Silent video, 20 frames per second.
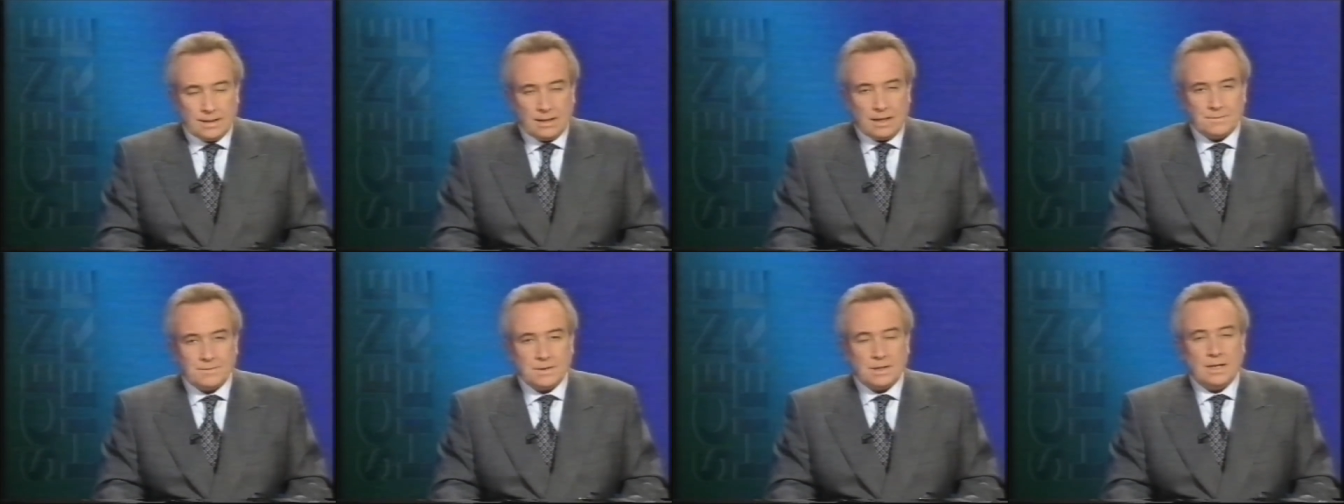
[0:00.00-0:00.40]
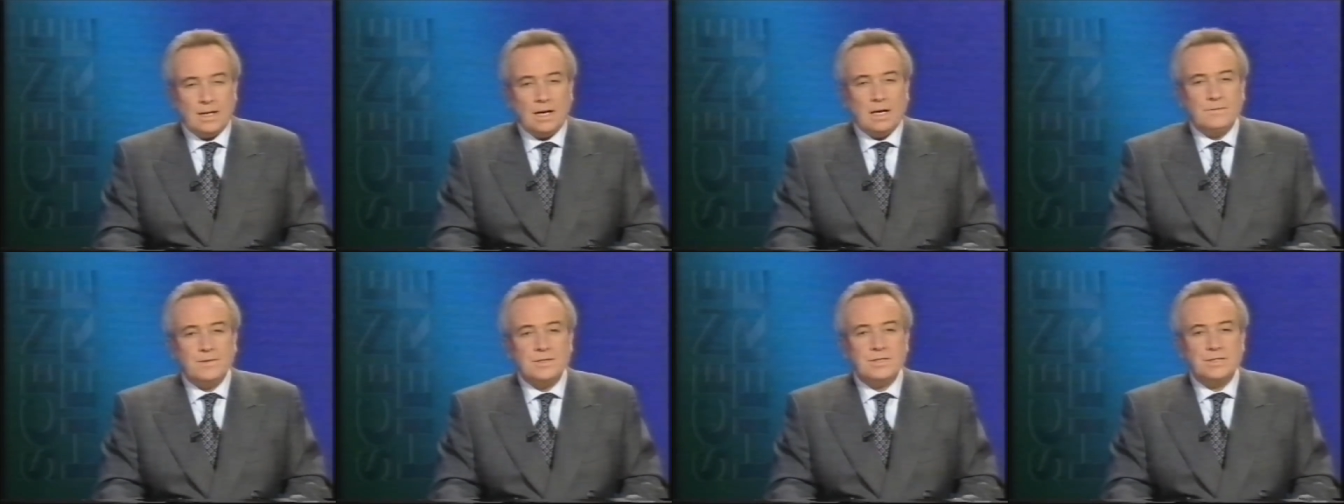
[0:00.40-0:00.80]
after
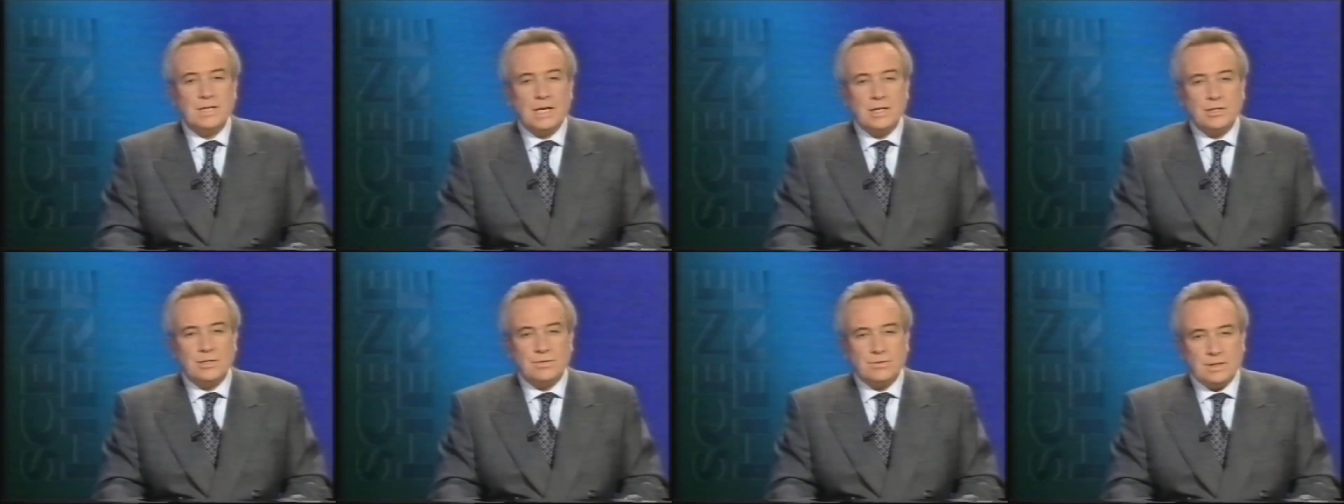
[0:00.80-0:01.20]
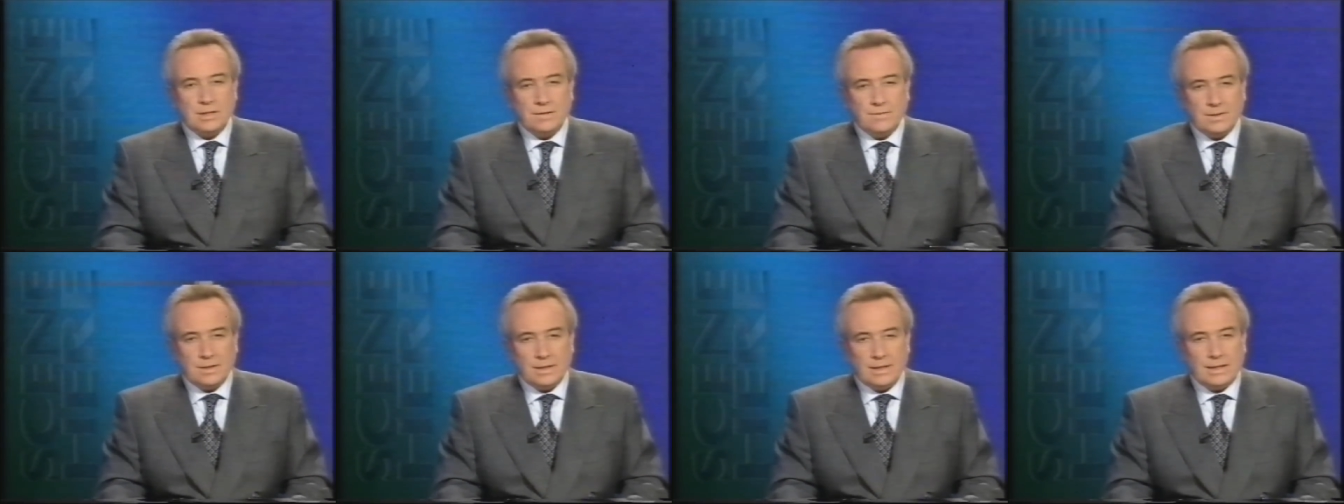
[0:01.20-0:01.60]
half a century
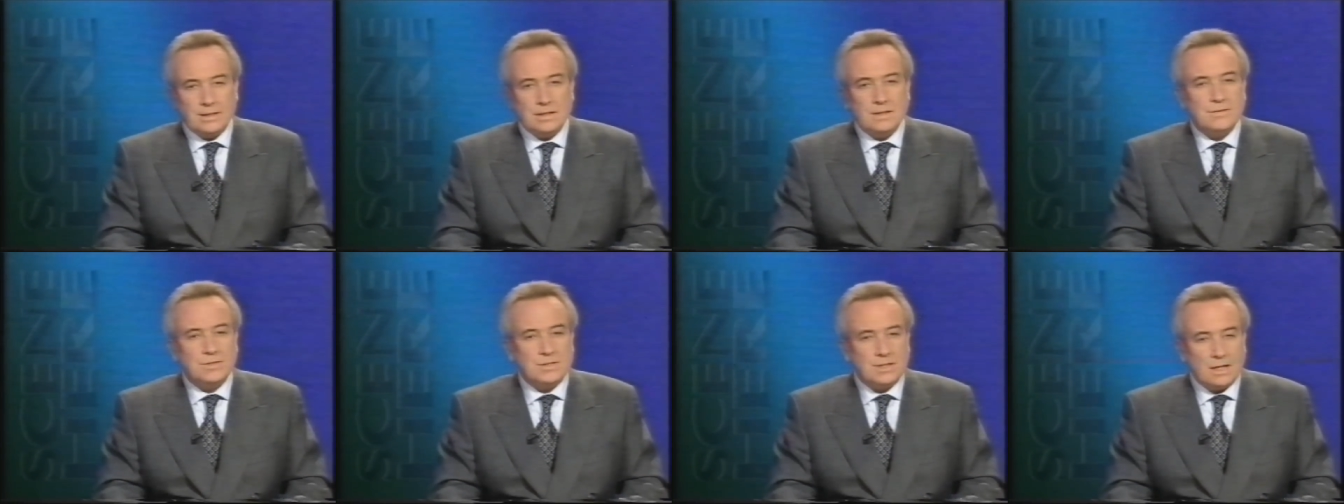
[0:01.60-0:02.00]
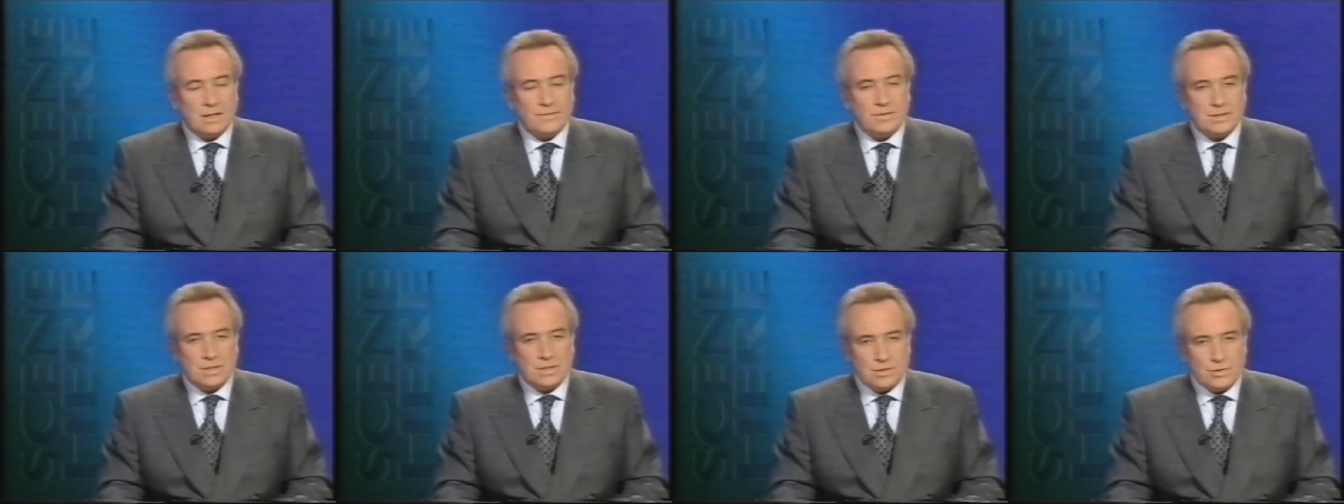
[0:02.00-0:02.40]
of collective
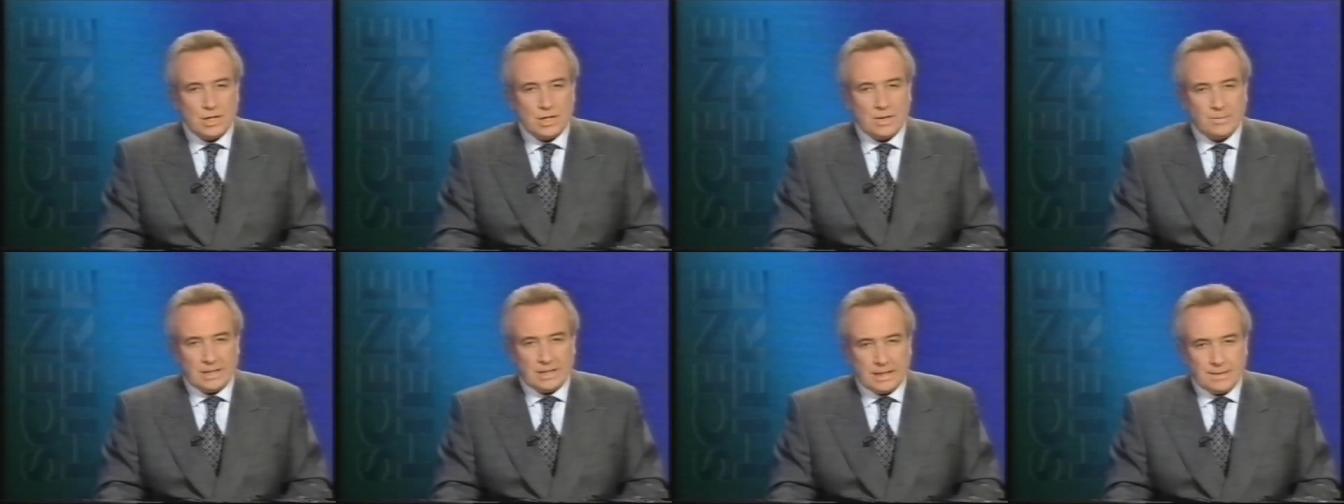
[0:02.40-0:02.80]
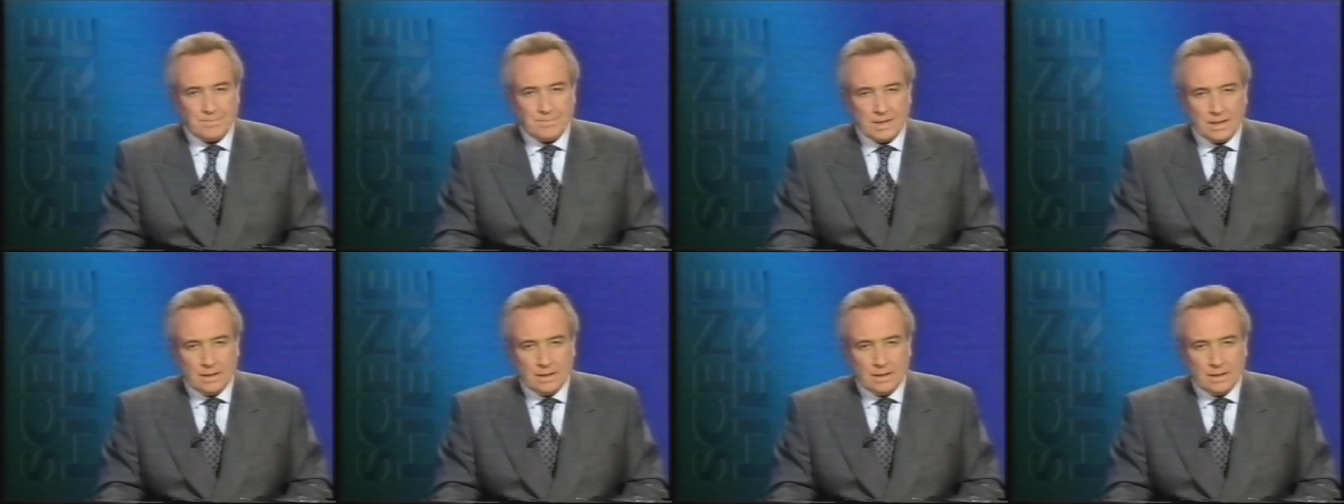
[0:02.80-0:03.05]
service in Germany.